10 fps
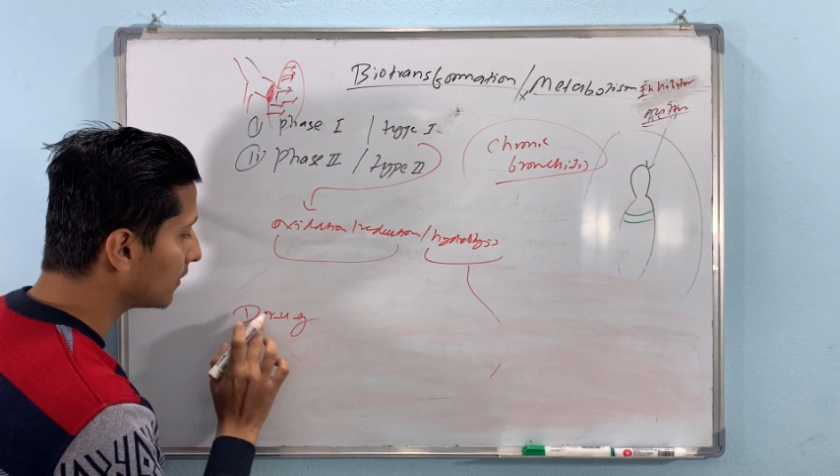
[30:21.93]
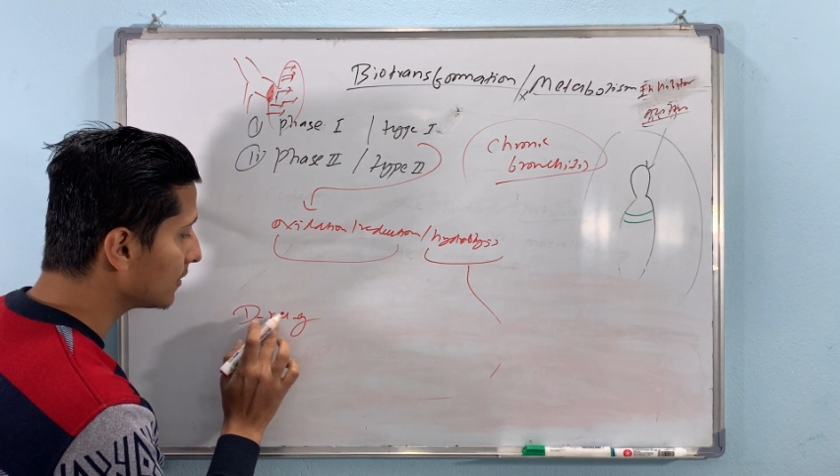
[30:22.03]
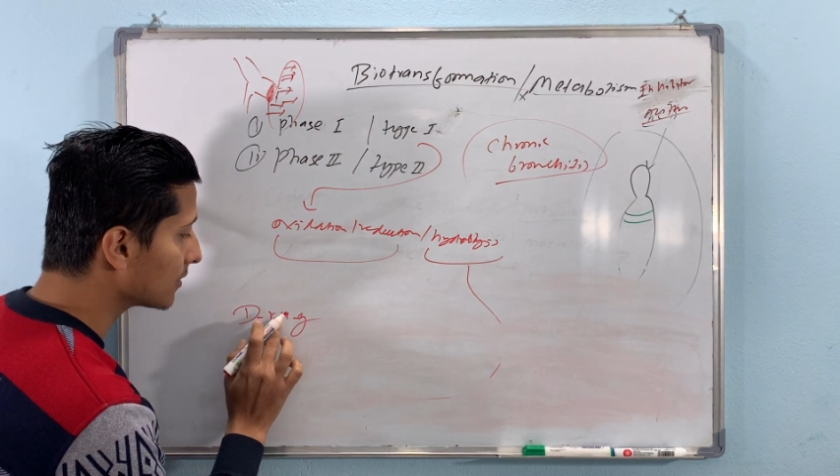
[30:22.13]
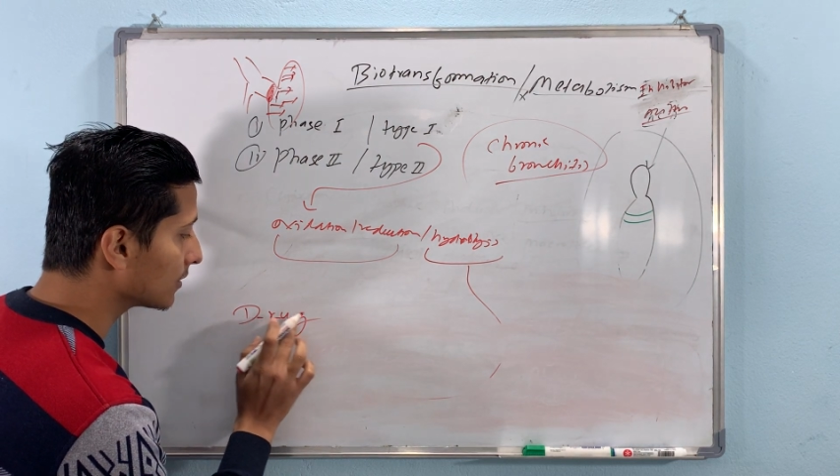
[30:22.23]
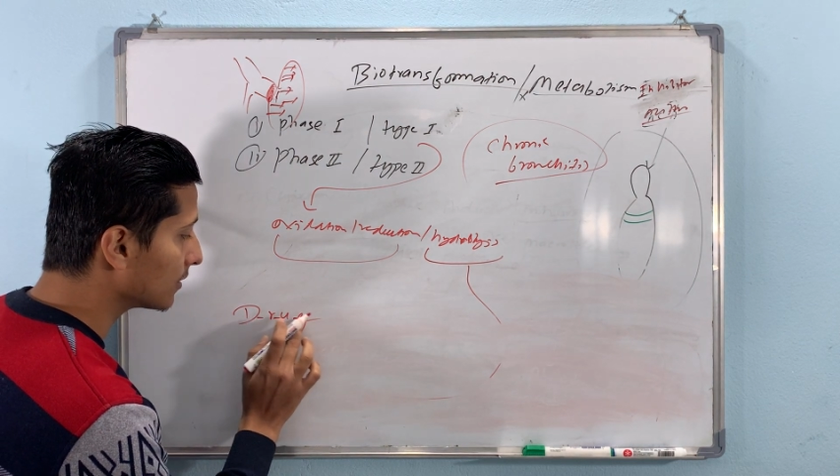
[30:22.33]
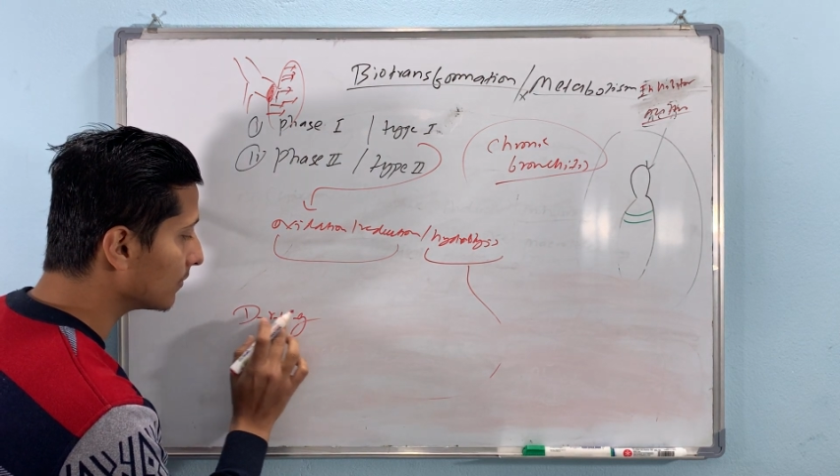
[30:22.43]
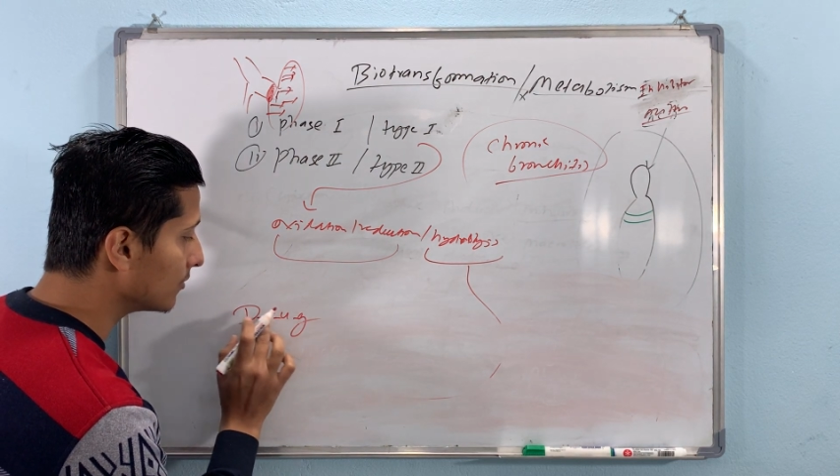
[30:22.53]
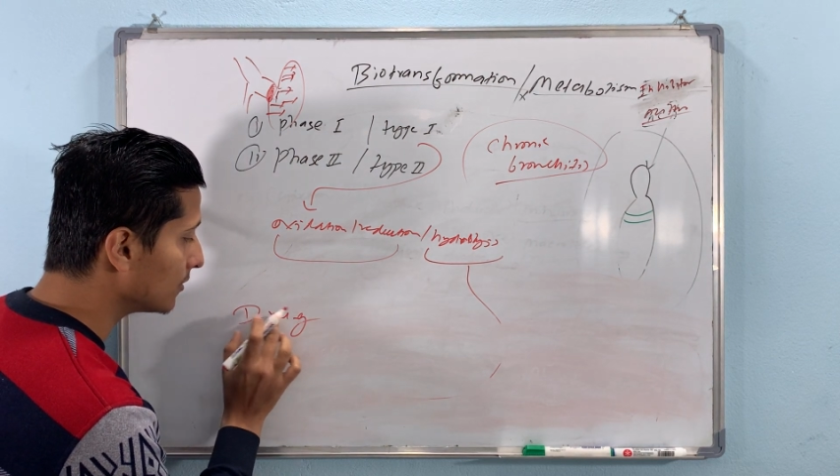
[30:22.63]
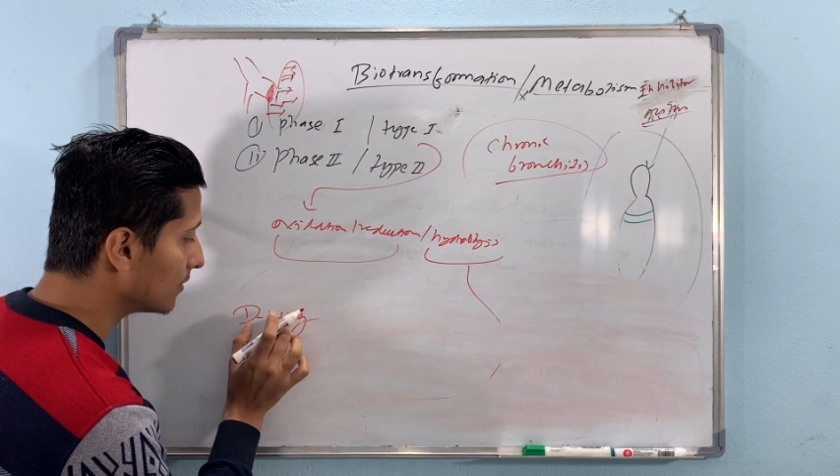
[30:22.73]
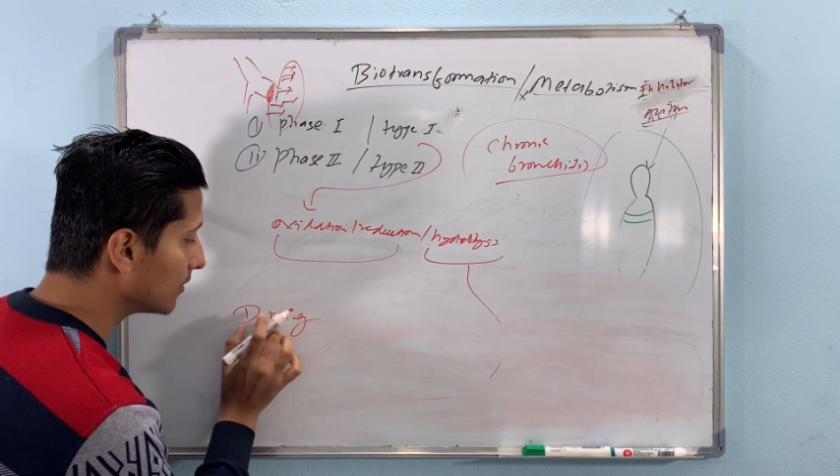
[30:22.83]
are the
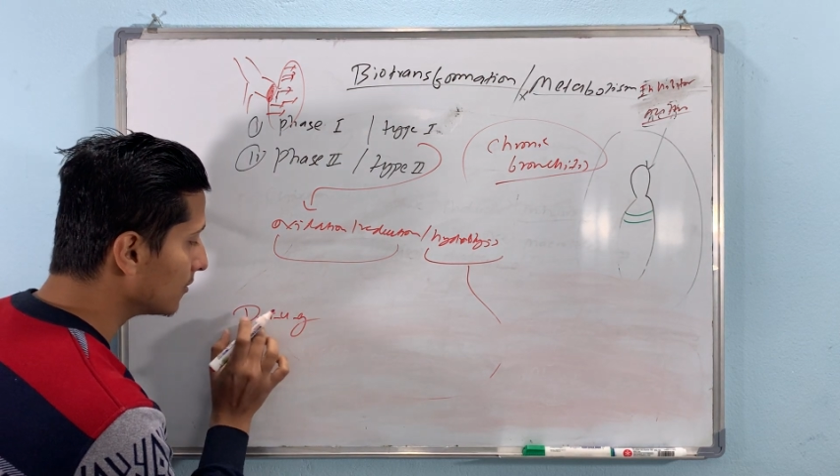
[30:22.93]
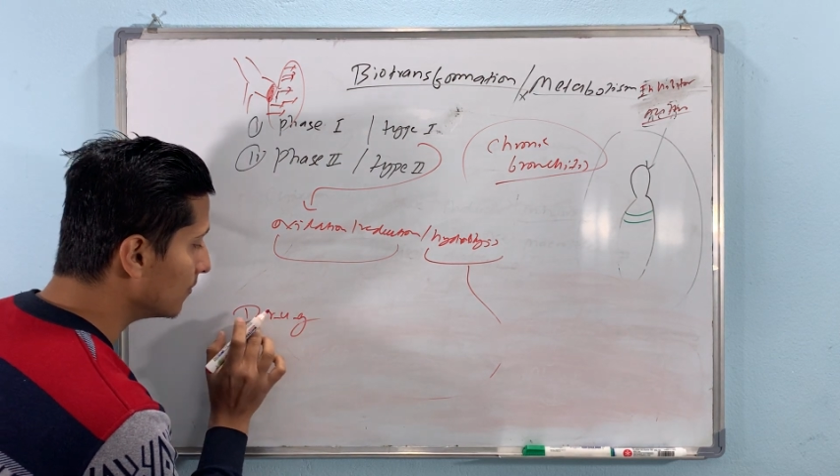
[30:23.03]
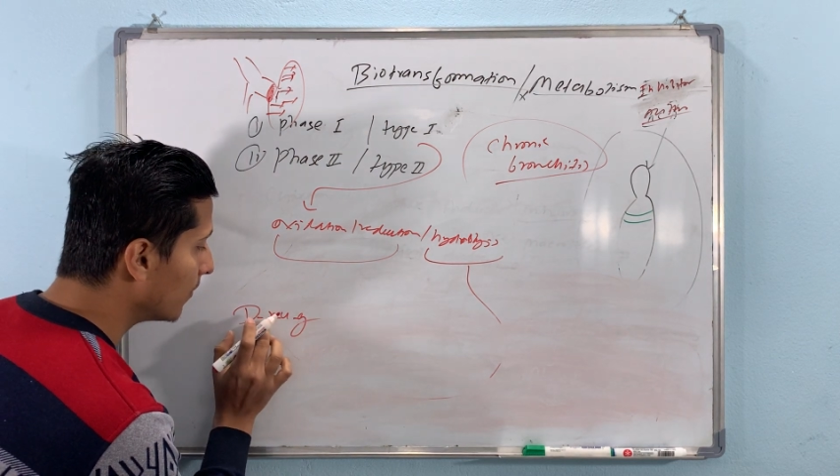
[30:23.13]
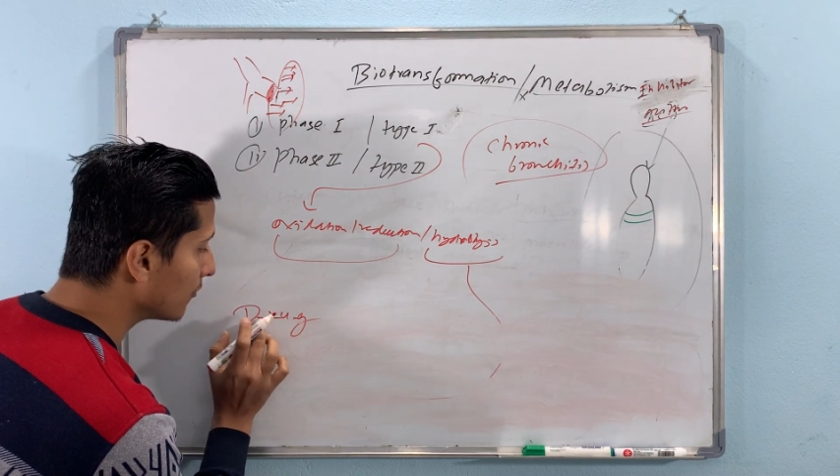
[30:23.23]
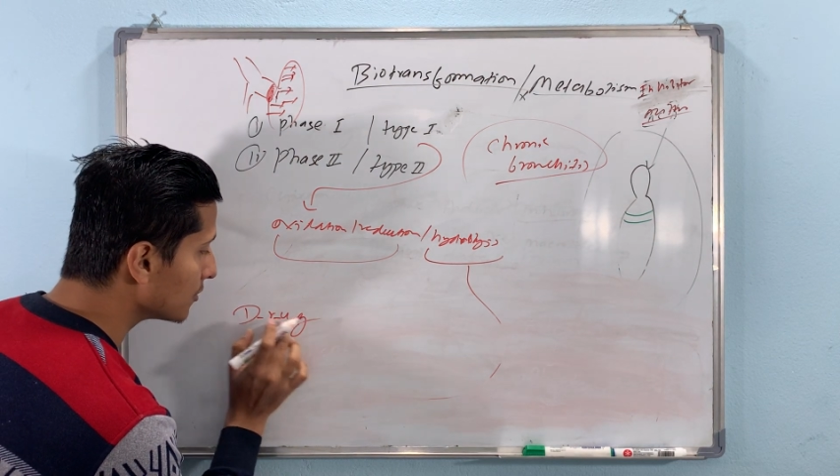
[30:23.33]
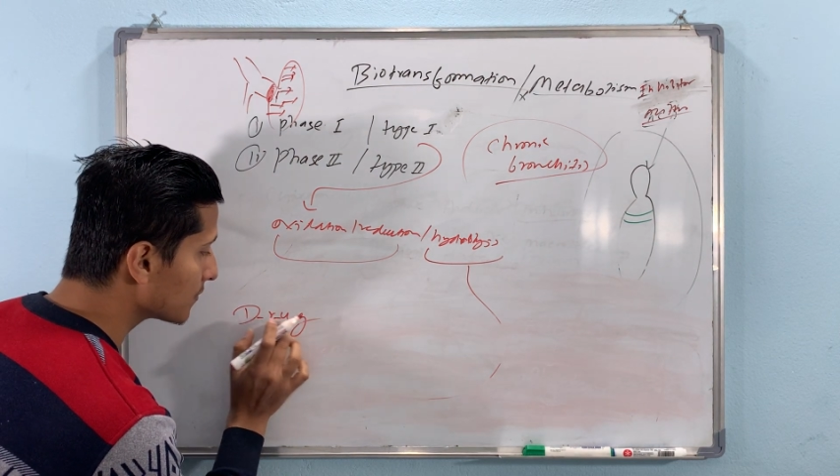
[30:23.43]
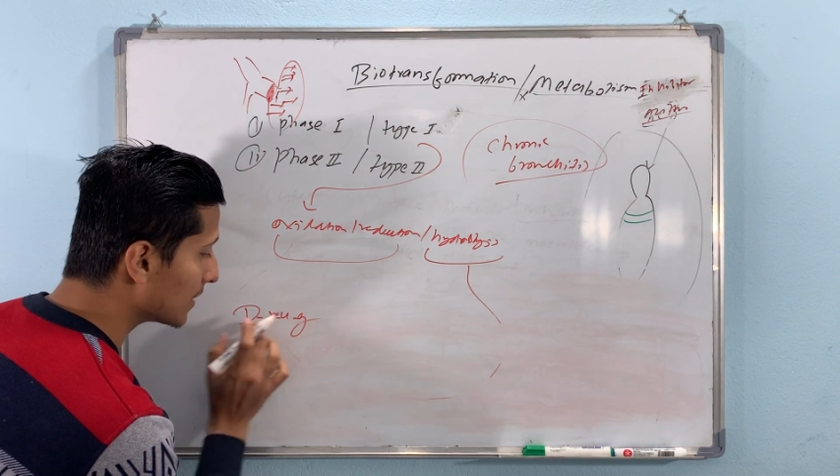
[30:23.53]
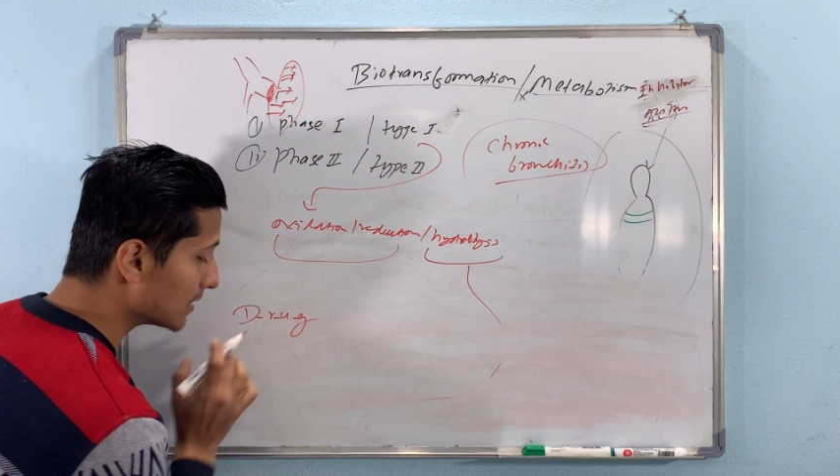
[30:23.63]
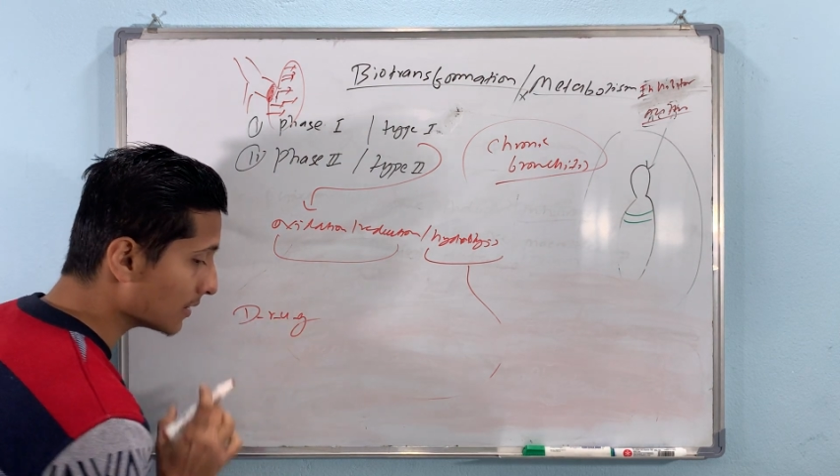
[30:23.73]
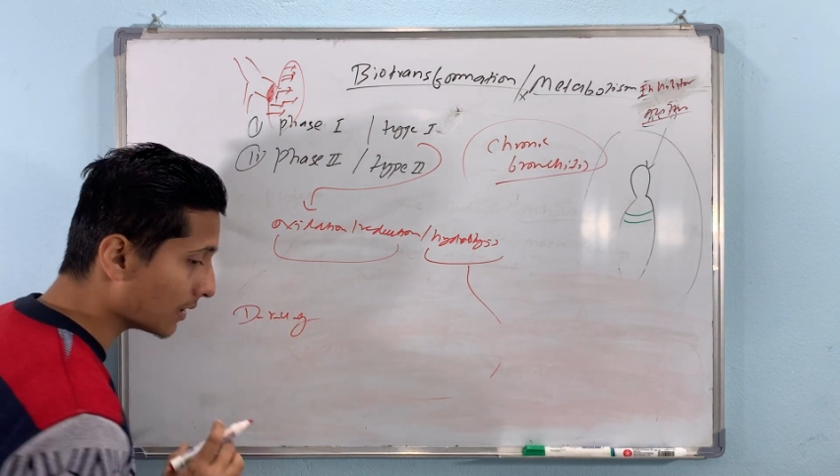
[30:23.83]
bonds present